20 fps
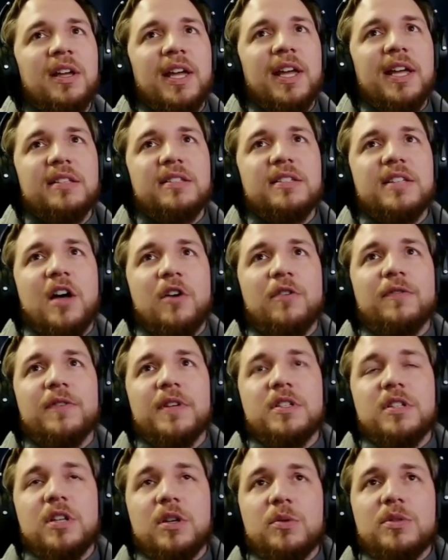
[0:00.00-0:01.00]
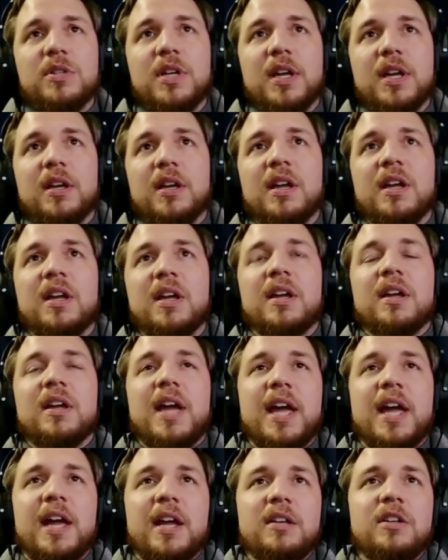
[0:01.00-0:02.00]
itself is using,
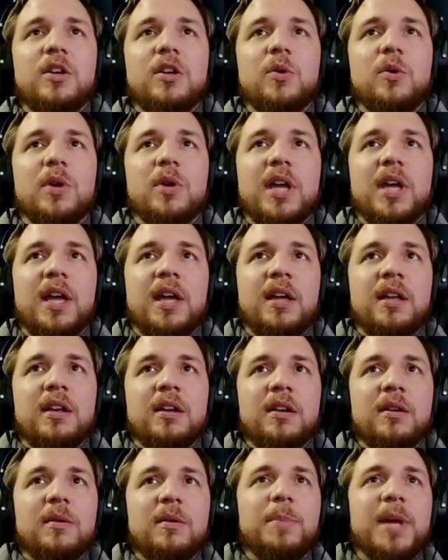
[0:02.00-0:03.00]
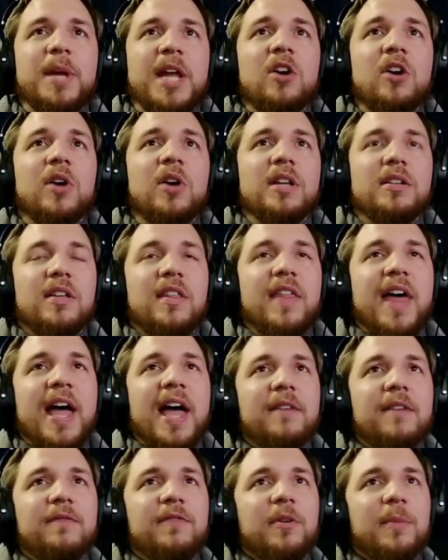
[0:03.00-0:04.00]
and you can peer into
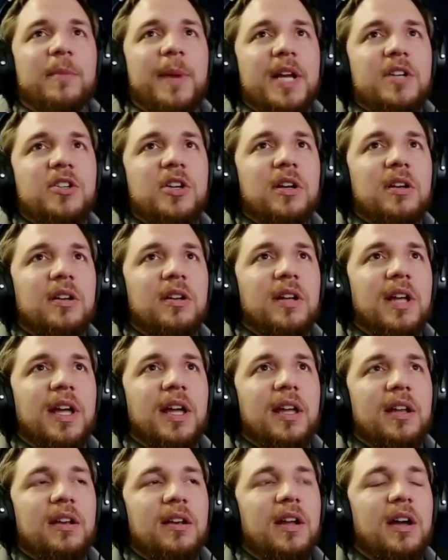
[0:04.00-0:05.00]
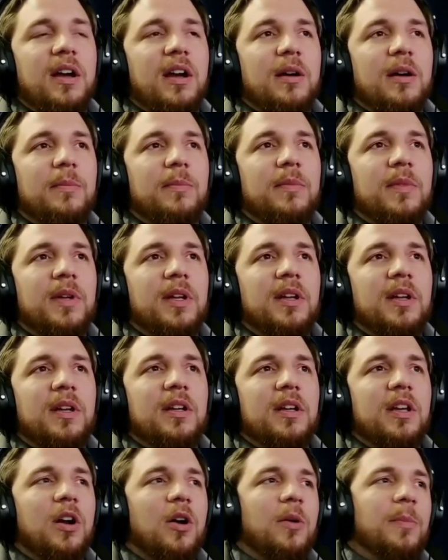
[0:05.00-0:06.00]
that information and um,
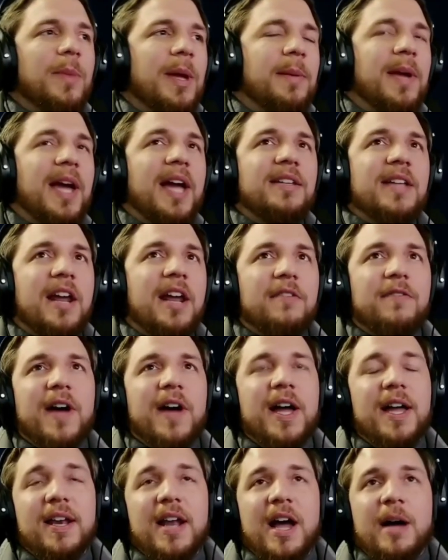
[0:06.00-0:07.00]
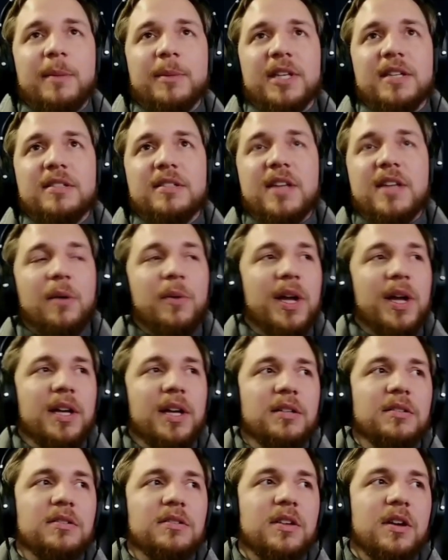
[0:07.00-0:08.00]
you know maybe identify anomalies that way.
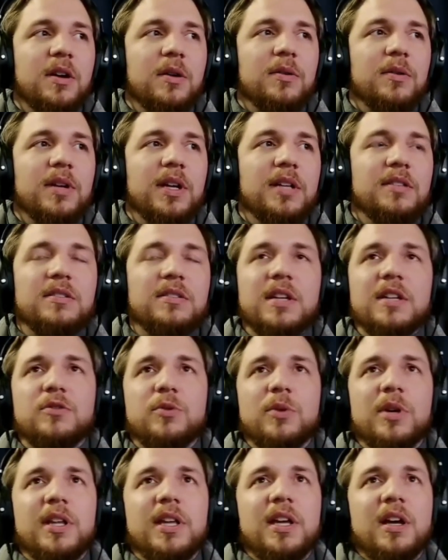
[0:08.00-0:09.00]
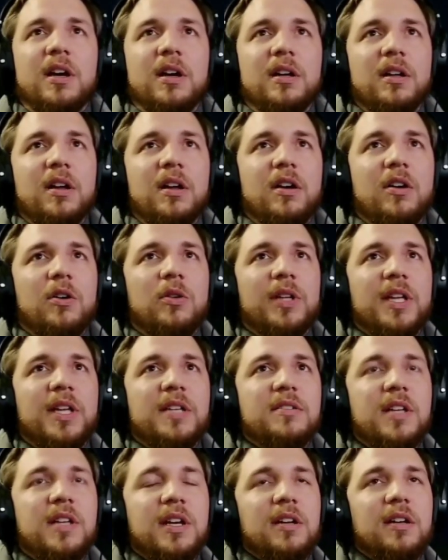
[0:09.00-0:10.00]
So it's it's really a, a
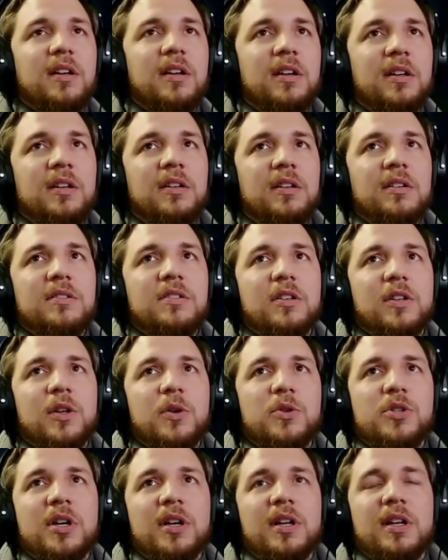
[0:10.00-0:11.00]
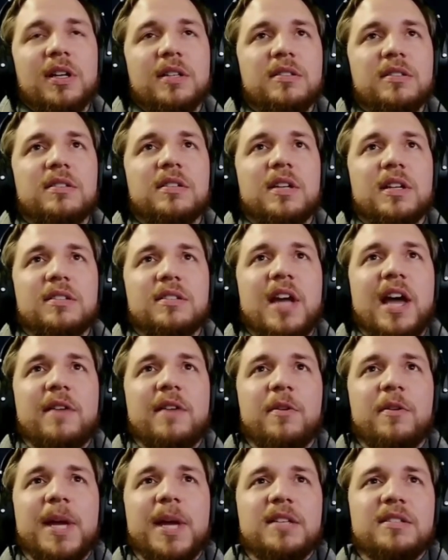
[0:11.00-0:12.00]
holistic solution, and it's it's kind
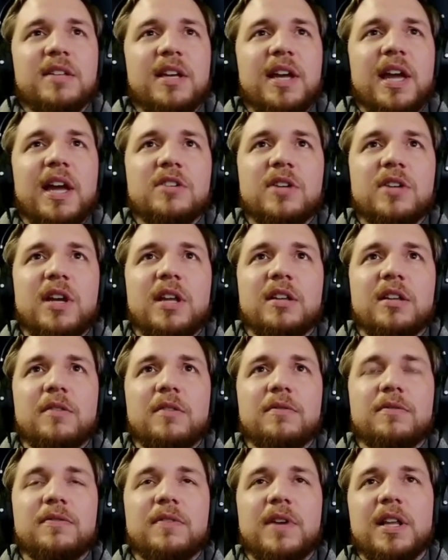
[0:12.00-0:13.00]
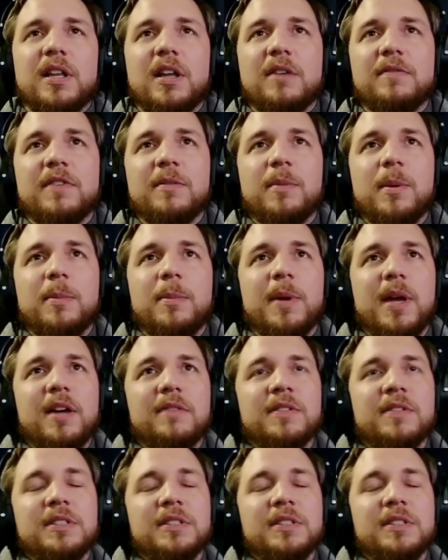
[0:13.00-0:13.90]
of amazing. Actually, I love I love eBPF.